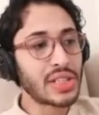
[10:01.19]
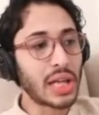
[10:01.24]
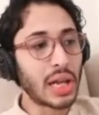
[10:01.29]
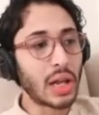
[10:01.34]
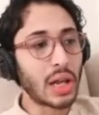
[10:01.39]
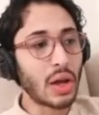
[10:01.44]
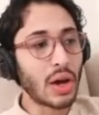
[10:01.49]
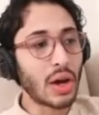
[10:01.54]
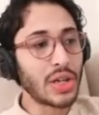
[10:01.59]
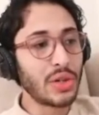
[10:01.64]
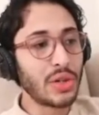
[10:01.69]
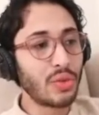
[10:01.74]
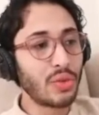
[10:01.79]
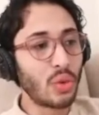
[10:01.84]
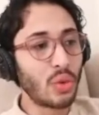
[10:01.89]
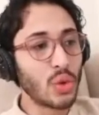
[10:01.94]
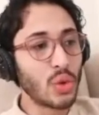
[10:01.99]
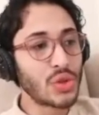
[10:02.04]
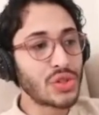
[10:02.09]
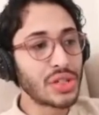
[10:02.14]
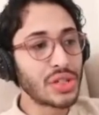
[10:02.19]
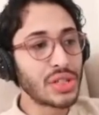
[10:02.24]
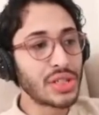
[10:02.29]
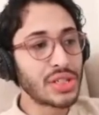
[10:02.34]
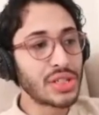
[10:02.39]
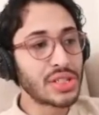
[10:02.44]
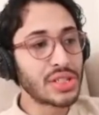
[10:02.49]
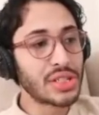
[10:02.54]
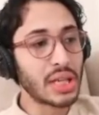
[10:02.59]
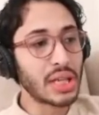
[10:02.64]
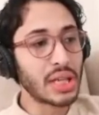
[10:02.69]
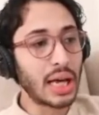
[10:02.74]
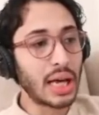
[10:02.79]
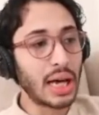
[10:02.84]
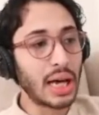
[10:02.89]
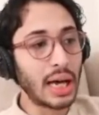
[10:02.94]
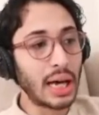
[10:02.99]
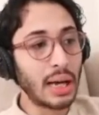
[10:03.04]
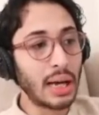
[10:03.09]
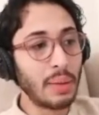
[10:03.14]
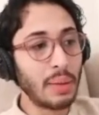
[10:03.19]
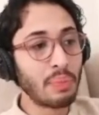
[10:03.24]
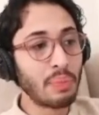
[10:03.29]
aligned forces are